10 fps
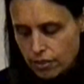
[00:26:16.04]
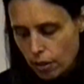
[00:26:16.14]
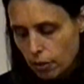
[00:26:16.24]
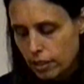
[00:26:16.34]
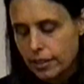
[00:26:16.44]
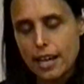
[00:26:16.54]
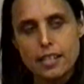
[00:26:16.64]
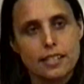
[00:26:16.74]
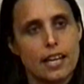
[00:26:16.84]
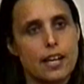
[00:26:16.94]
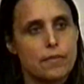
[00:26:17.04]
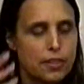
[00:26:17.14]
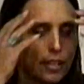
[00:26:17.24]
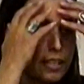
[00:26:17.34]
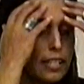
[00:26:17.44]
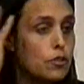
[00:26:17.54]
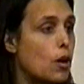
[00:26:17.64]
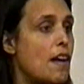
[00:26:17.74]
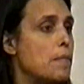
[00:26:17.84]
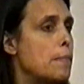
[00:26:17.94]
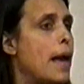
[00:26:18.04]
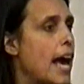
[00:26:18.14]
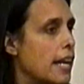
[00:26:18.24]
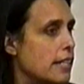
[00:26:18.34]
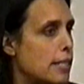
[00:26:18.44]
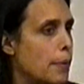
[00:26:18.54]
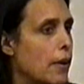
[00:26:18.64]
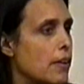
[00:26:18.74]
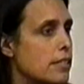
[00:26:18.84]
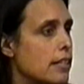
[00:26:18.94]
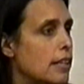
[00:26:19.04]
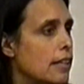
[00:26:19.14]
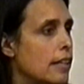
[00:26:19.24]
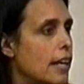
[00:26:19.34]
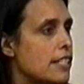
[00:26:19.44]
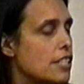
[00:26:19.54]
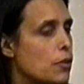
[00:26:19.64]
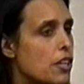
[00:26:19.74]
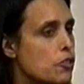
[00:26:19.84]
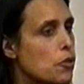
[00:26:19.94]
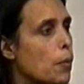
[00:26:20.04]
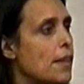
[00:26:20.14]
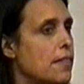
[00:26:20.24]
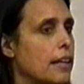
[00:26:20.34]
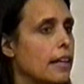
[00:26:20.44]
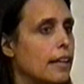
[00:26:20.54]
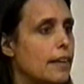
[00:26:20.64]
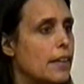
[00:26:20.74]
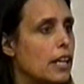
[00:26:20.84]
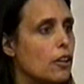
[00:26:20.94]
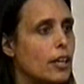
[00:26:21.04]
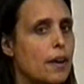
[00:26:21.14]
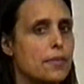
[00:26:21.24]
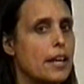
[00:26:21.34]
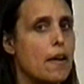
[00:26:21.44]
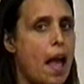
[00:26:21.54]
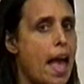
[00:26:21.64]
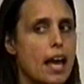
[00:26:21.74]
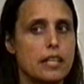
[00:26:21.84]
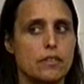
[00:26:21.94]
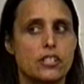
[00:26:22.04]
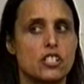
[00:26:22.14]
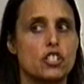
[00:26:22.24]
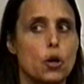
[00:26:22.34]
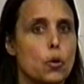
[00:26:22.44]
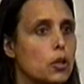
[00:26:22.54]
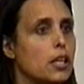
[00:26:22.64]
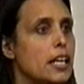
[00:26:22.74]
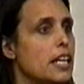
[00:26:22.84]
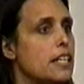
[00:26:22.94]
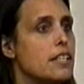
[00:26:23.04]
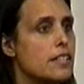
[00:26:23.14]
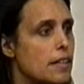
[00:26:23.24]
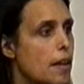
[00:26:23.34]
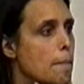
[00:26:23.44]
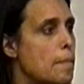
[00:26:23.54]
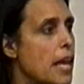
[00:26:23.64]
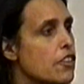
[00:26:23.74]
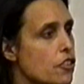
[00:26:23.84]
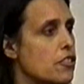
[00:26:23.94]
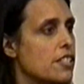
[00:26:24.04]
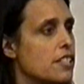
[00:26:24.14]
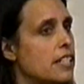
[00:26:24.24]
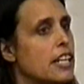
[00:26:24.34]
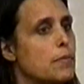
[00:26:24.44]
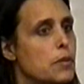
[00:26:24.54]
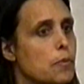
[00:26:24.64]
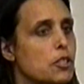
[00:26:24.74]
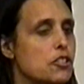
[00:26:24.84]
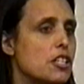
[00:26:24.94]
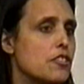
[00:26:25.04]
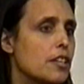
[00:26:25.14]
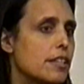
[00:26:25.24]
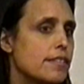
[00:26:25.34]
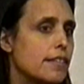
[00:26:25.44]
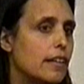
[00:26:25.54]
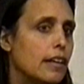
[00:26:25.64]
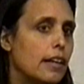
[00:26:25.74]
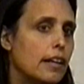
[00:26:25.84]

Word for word: So that is kind of the things that drive me mad as a parent is I try to do the right thing, and then I look out there and there's this totally major disconnect to what you teach your kids.